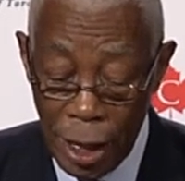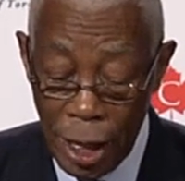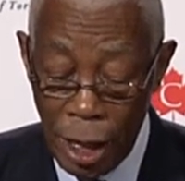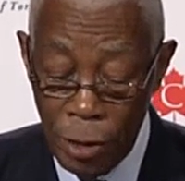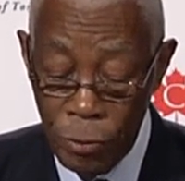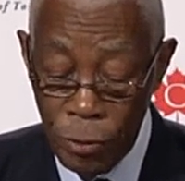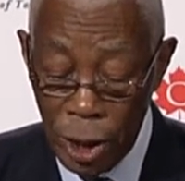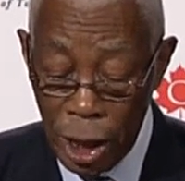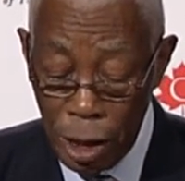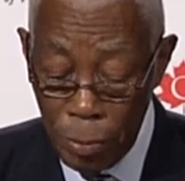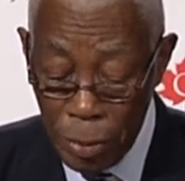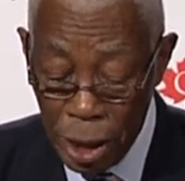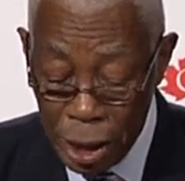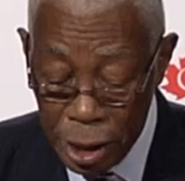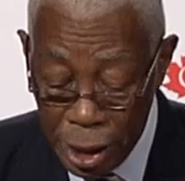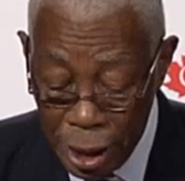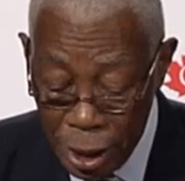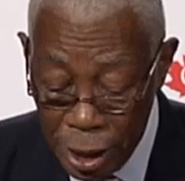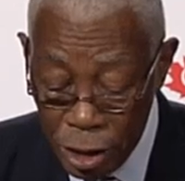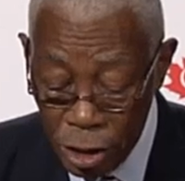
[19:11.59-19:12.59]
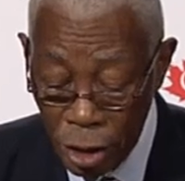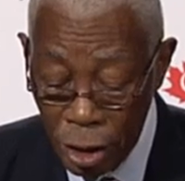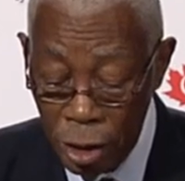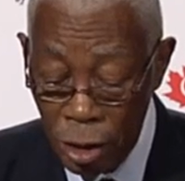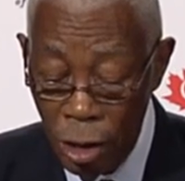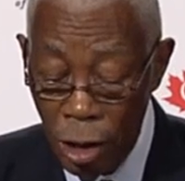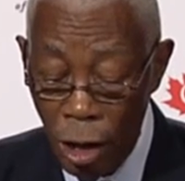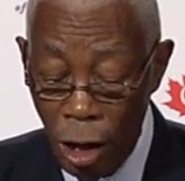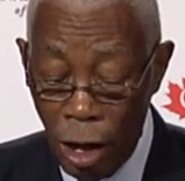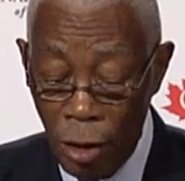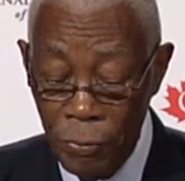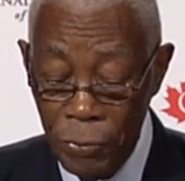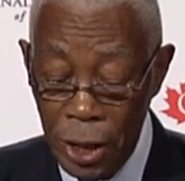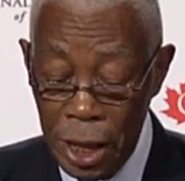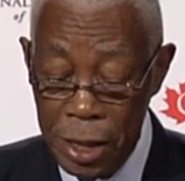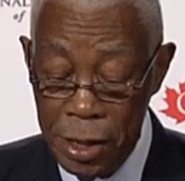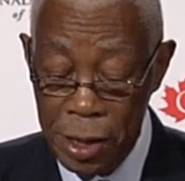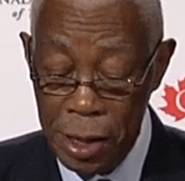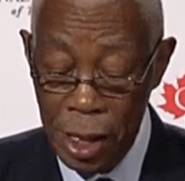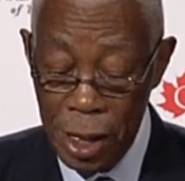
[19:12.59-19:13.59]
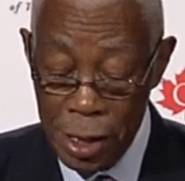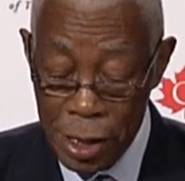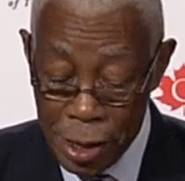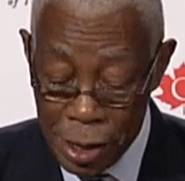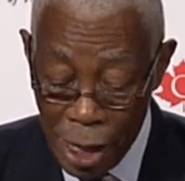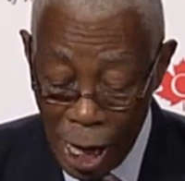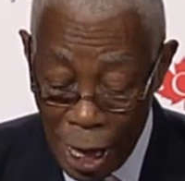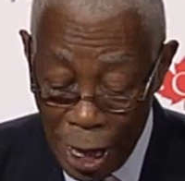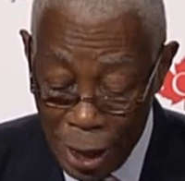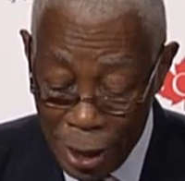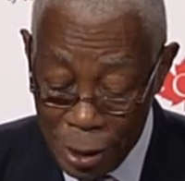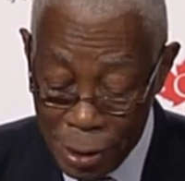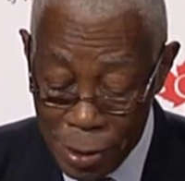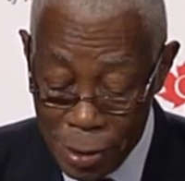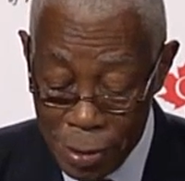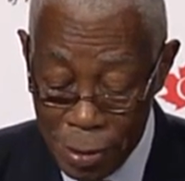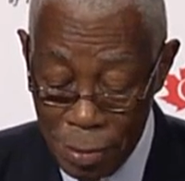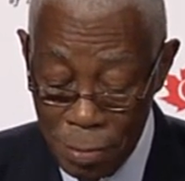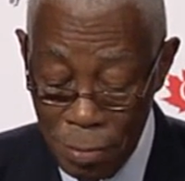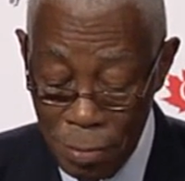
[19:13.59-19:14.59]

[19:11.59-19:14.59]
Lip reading: every limitation of its size.